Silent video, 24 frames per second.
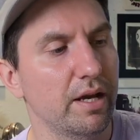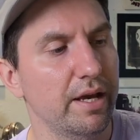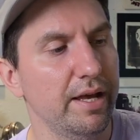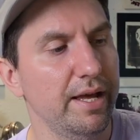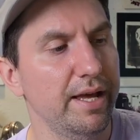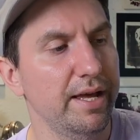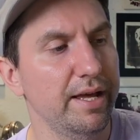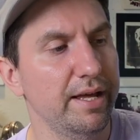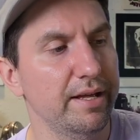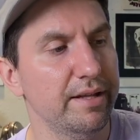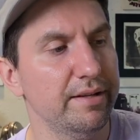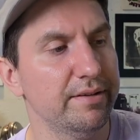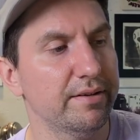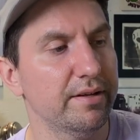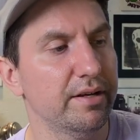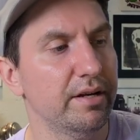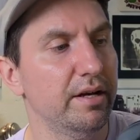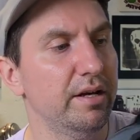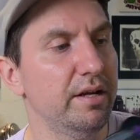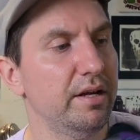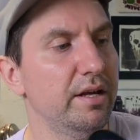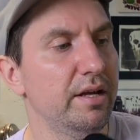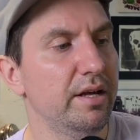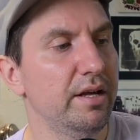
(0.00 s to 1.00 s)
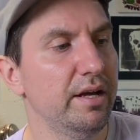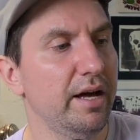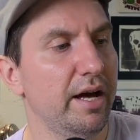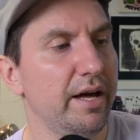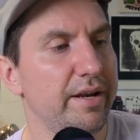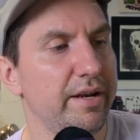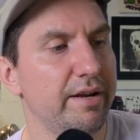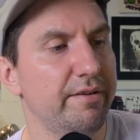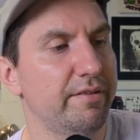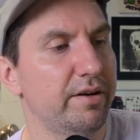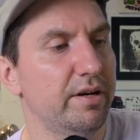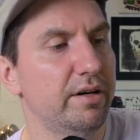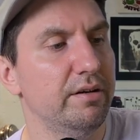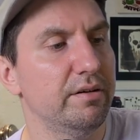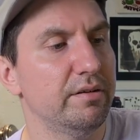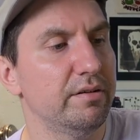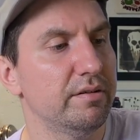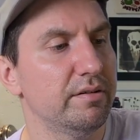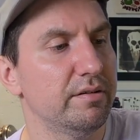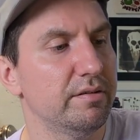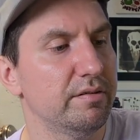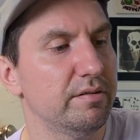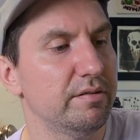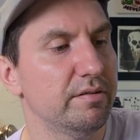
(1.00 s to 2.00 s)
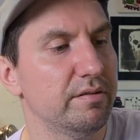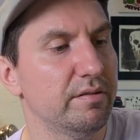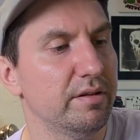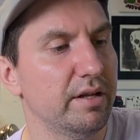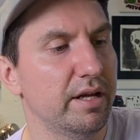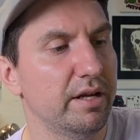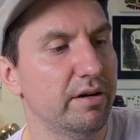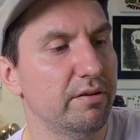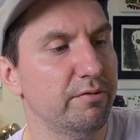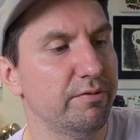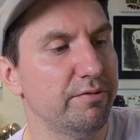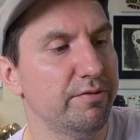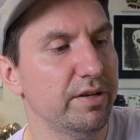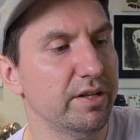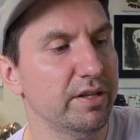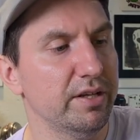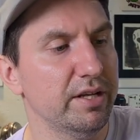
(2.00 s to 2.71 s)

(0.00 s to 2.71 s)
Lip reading: and I don't feel